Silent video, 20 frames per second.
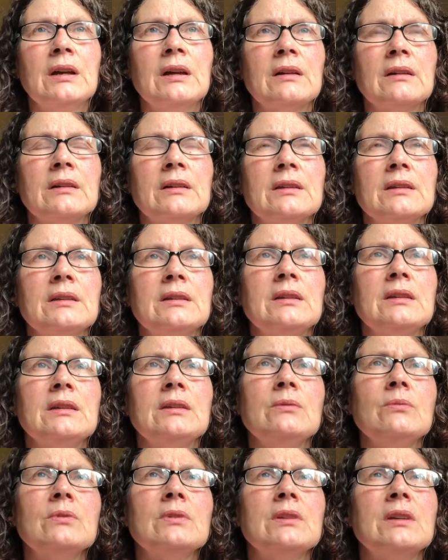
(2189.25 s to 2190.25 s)
like he
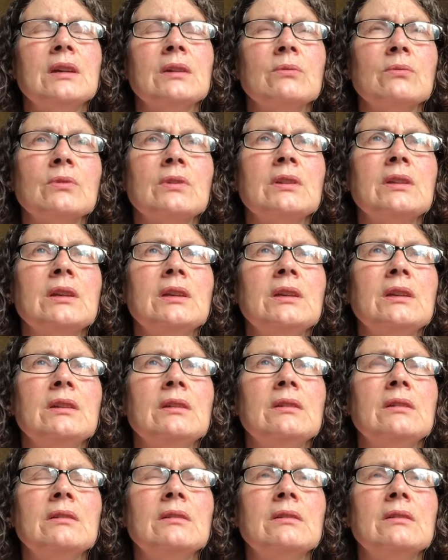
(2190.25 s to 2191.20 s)
would get really,